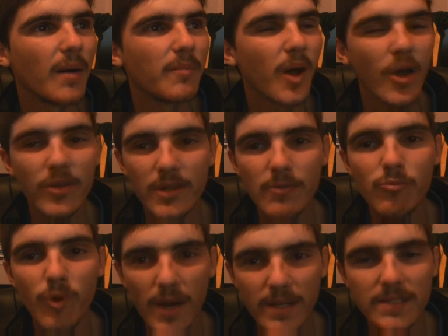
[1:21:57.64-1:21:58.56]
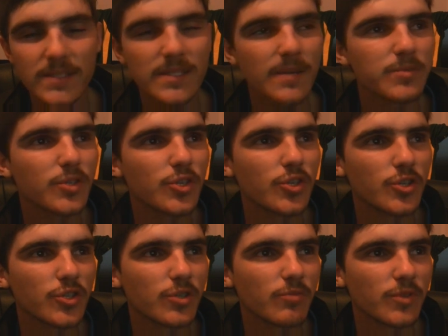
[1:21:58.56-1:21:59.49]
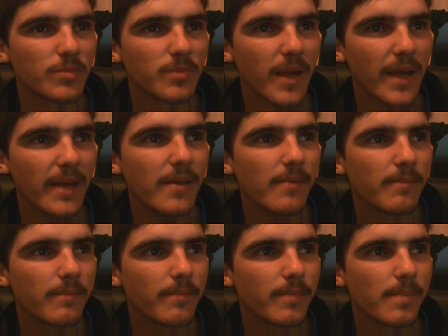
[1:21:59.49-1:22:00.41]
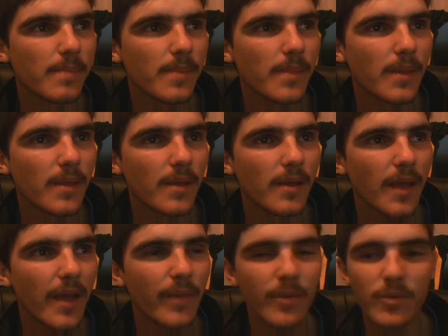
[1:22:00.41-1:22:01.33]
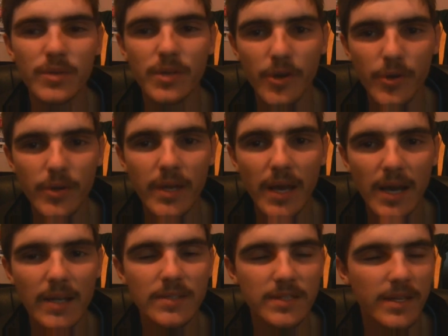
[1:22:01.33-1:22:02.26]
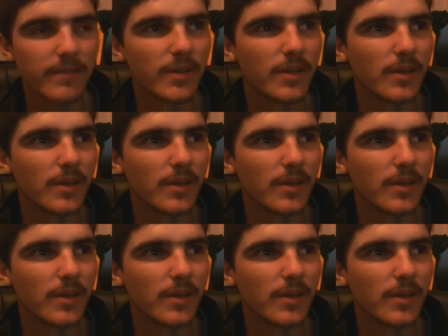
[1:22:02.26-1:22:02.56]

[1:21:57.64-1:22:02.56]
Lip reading: only one substitution was made, and there were no cards given.